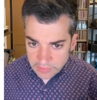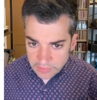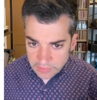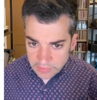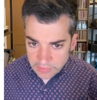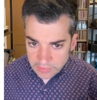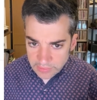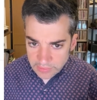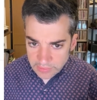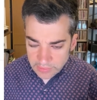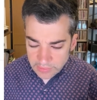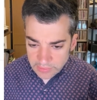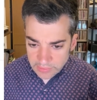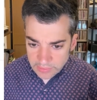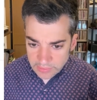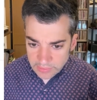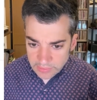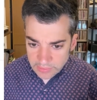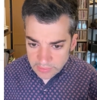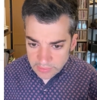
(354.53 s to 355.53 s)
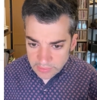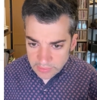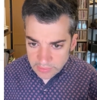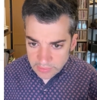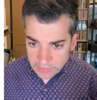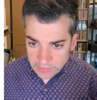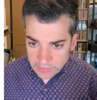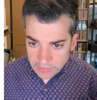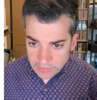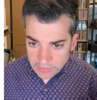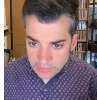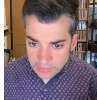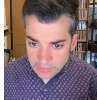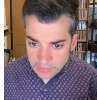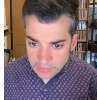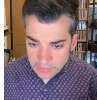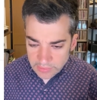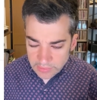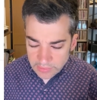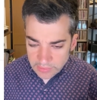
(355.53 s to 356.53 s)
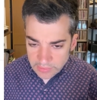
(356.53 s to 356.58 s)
No one is speaking in this clip.